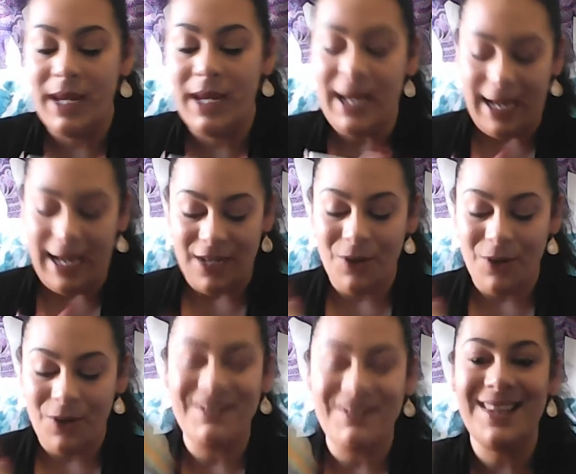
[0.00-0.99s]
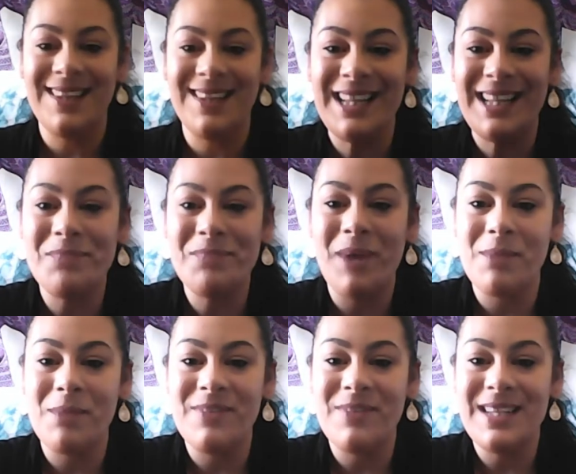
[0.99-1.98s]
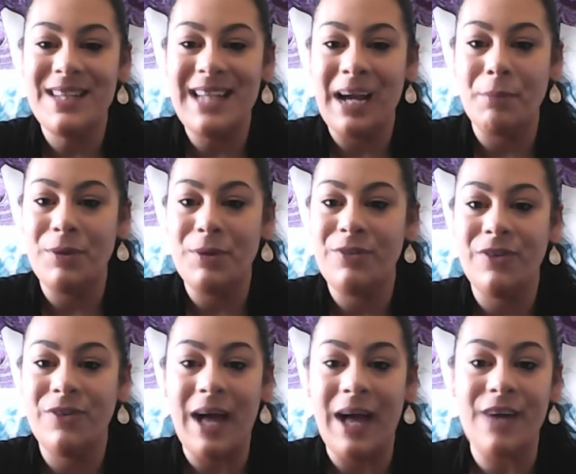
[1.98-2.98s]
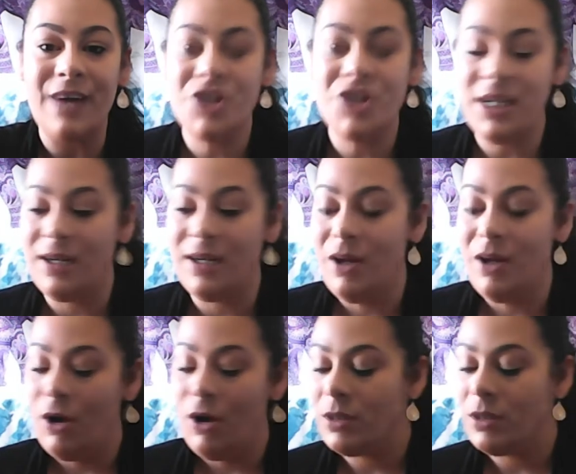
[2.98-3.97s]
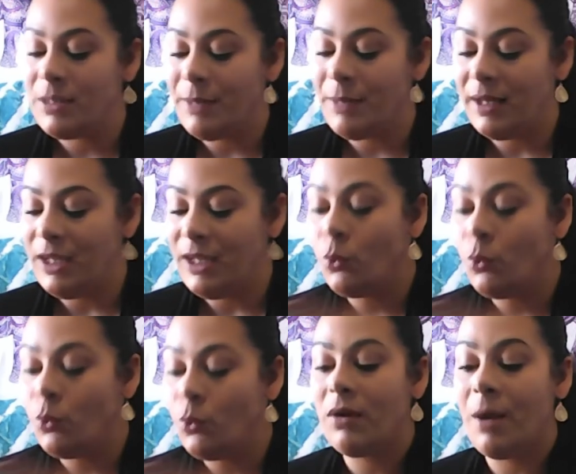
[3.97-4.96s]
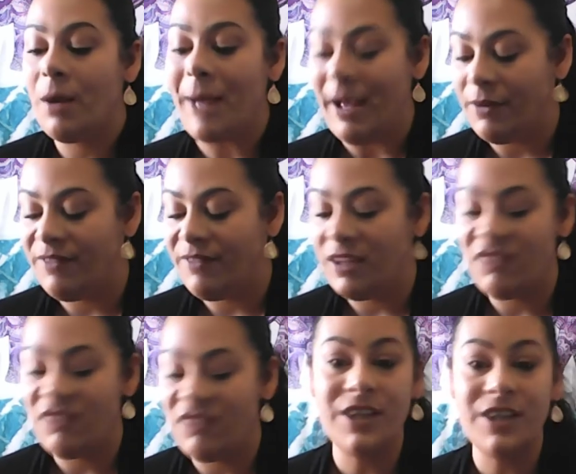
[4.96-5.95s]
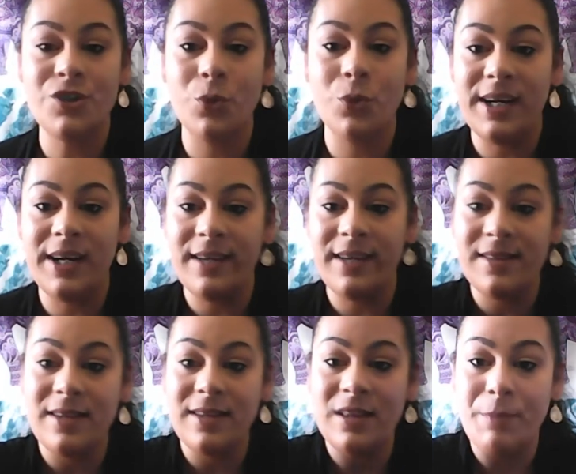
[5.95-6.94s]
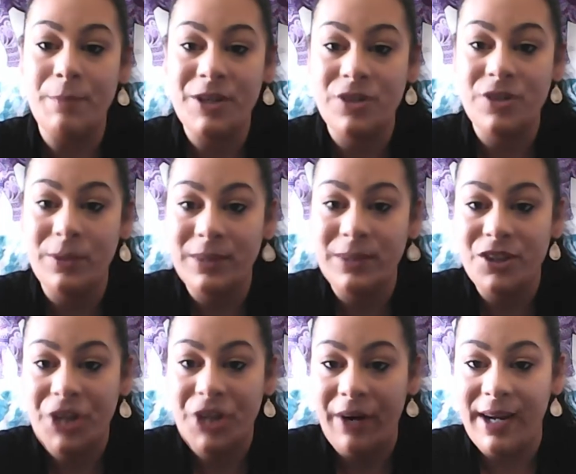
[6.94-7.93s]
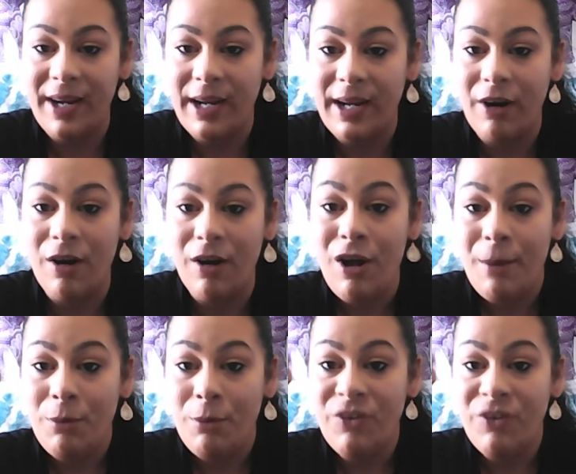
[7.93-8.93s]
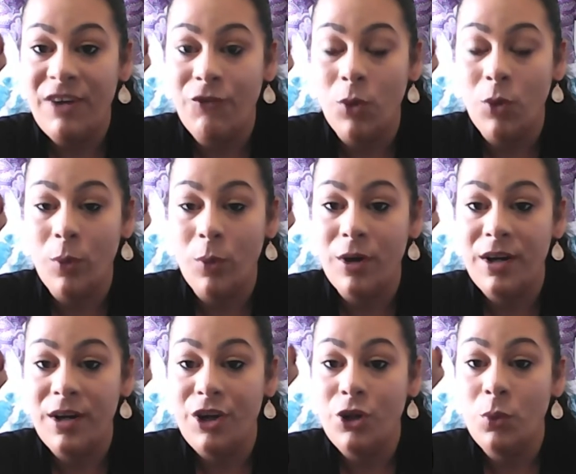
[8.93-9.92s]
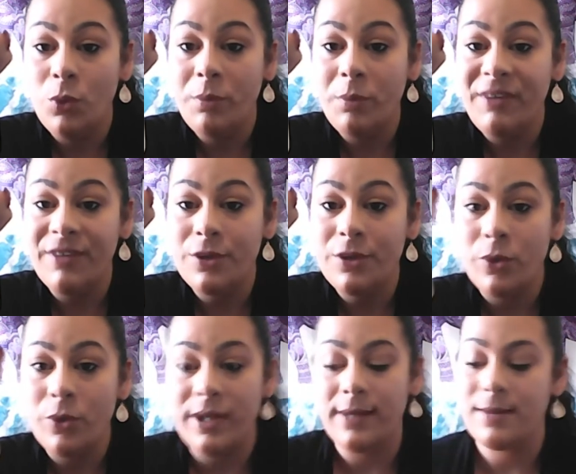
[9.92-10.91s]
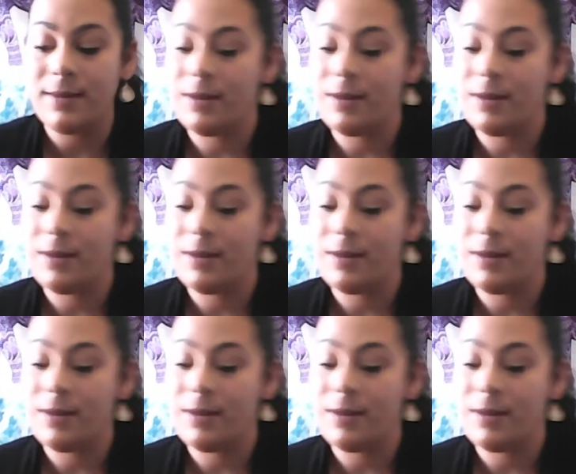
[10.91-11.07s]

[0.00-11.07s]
And you have the Sun at the bottom of the deck, beautiful energy. Ultimately, you will come out of this victorious, especially with the Chariot here. Moving forward, you will be victorious.